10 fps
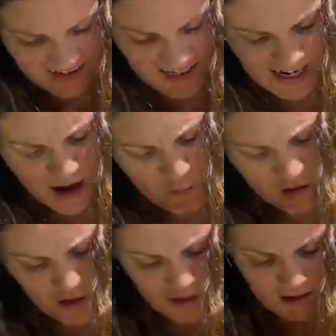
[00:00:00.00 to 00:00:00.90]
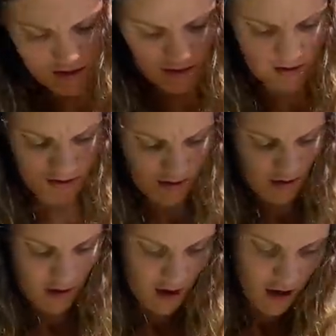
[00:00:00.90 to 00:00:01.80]
Yeah. Before she gets here.
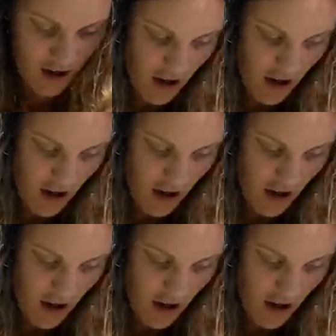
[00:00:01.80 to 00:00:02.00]
So